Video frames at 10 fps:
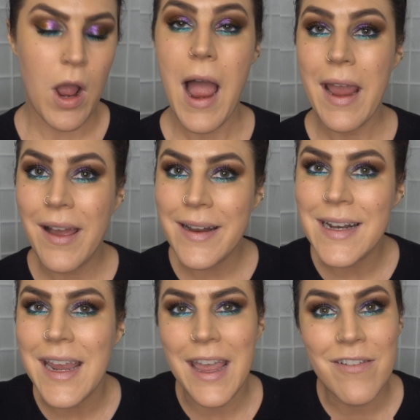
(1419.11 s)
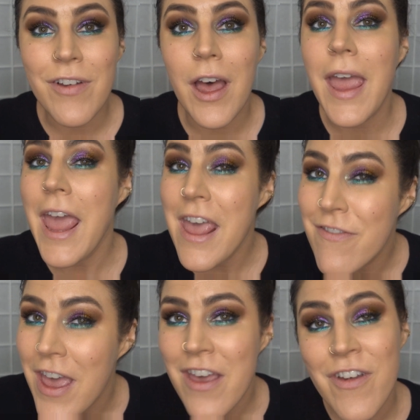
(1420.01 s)
I hardly ever,
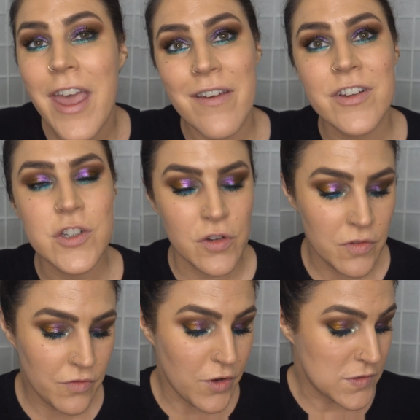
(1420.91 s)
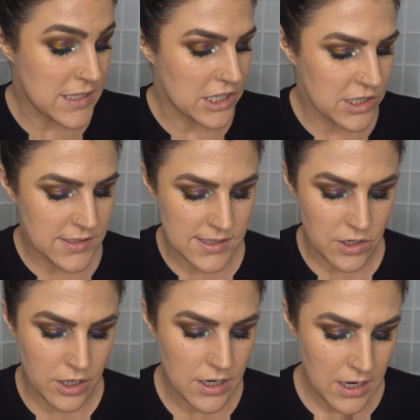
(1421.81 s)
ever, ever, ever do false lashes.
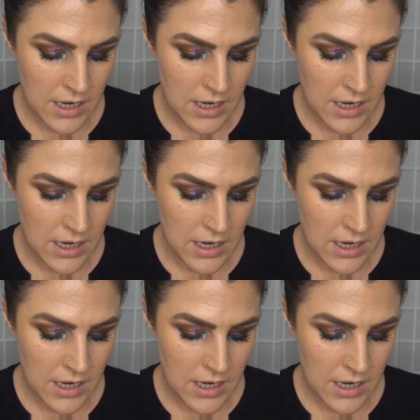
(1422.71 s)
So